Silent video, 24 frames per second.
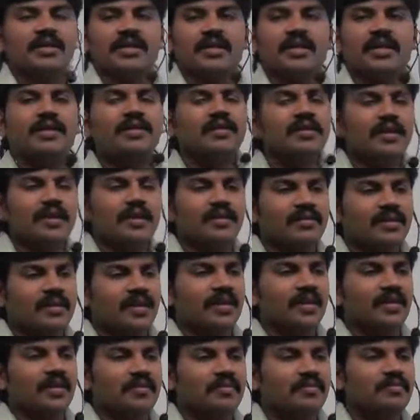at
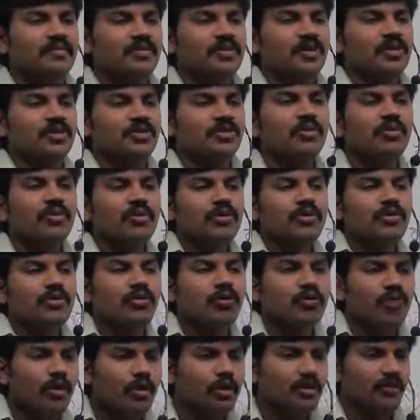runtime, so
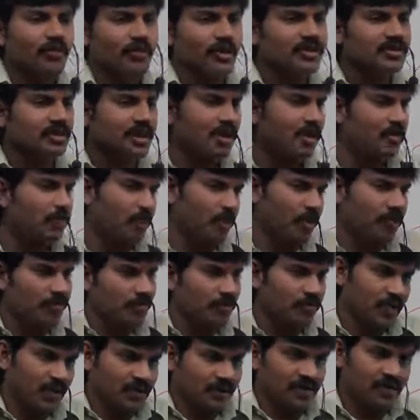you won't face any
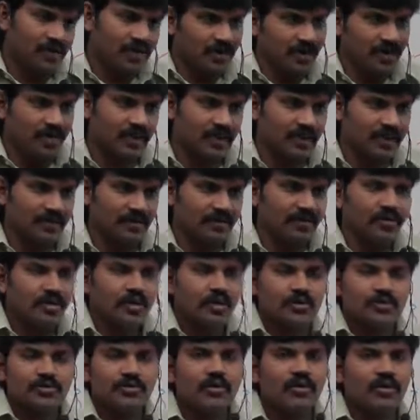problem, right? Are you getting?
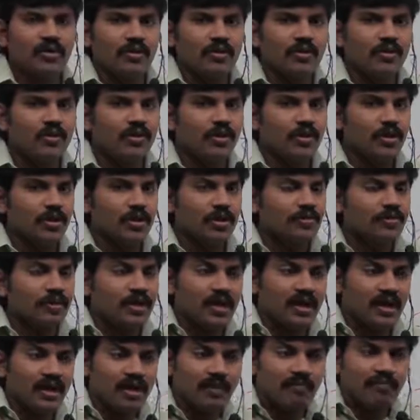So, if
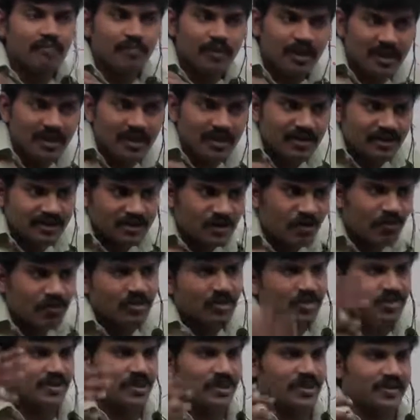the compiler is
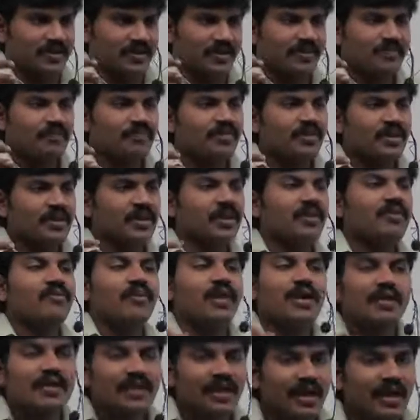going to check, then
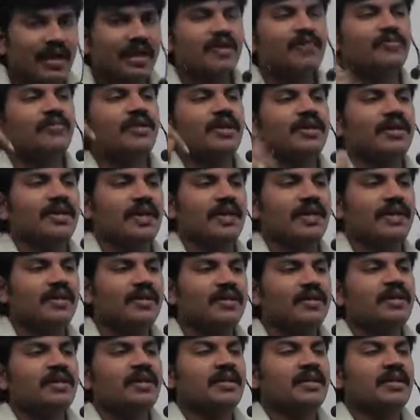what is the advantage?